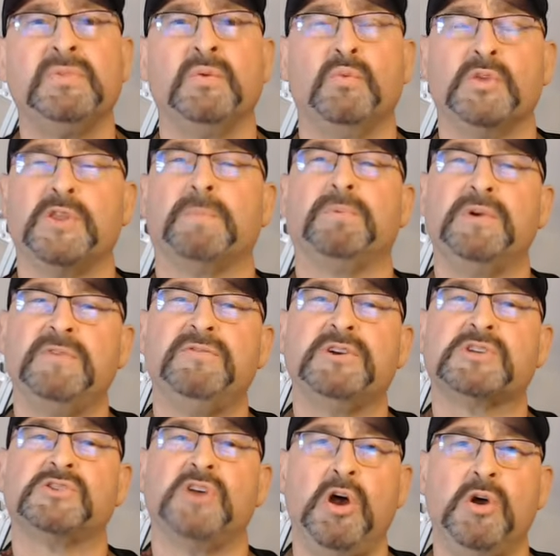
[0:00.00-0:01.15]
with the
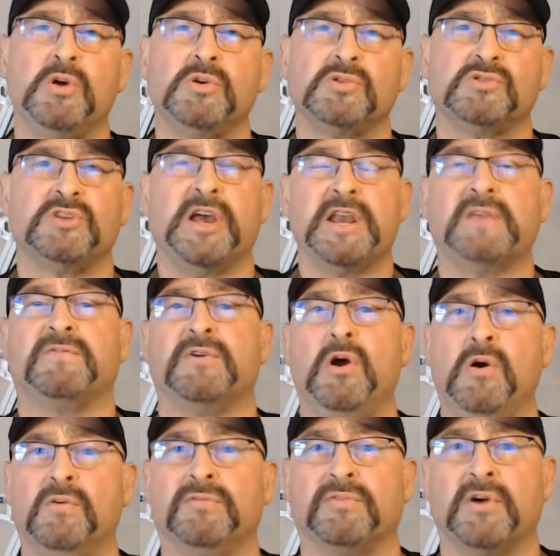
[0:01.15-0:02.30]
prefix O standing for
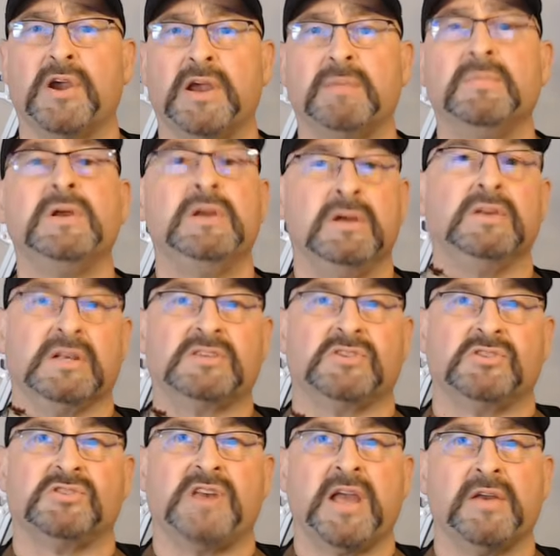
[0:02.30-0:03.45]
O-frame, that's the
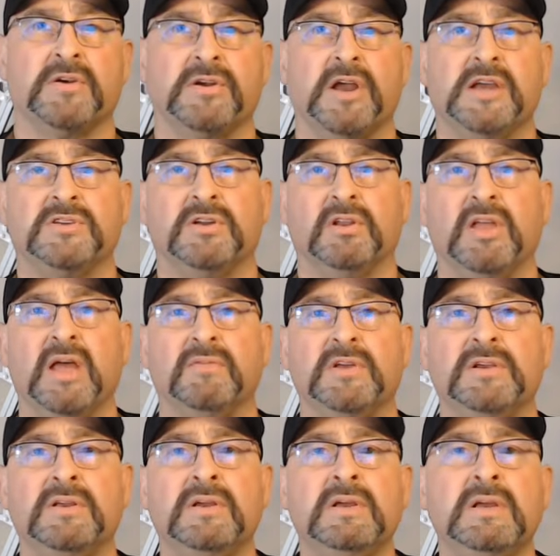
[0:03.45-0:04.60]
standard
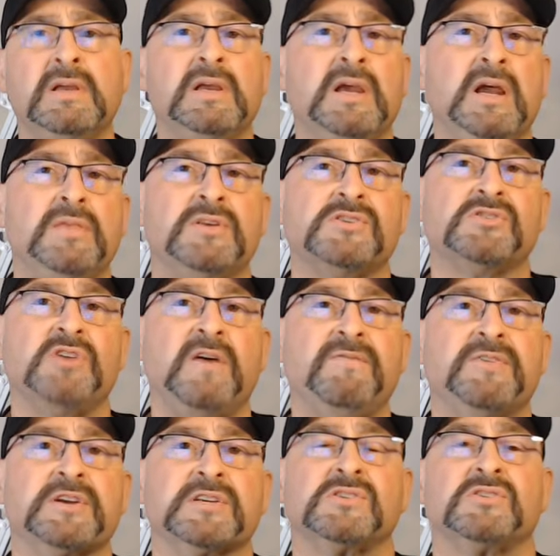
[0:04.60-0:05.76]
1911, and the
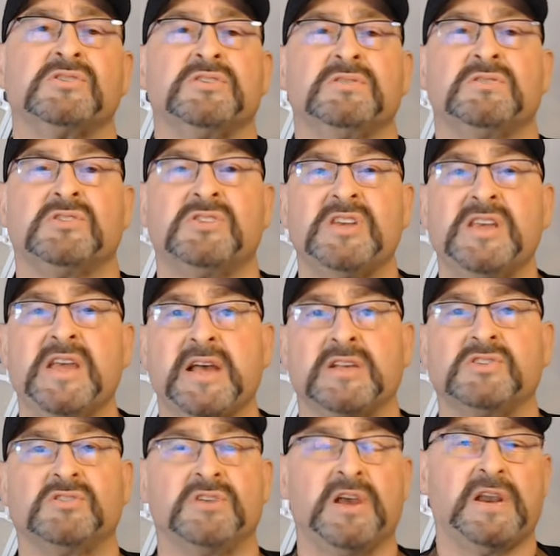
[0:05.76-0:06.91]
suffix
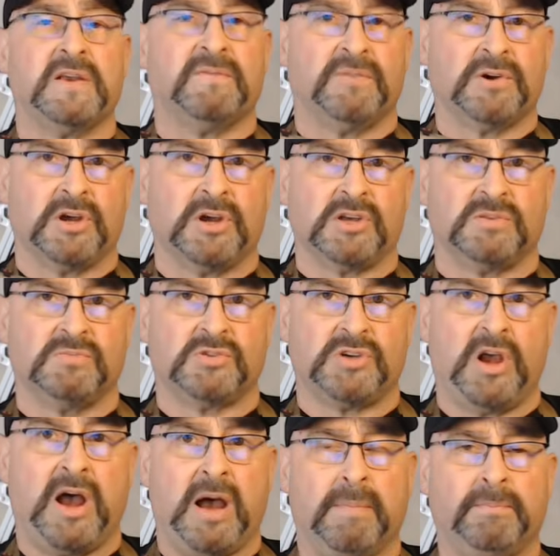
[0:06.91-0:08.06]
CS standing for Custom
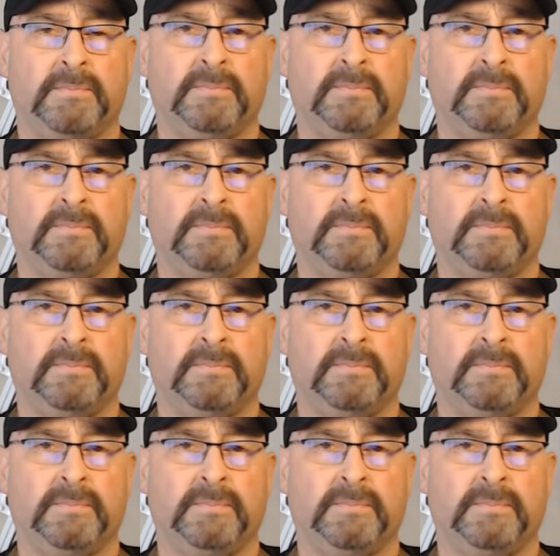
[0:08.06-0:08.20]
Shop.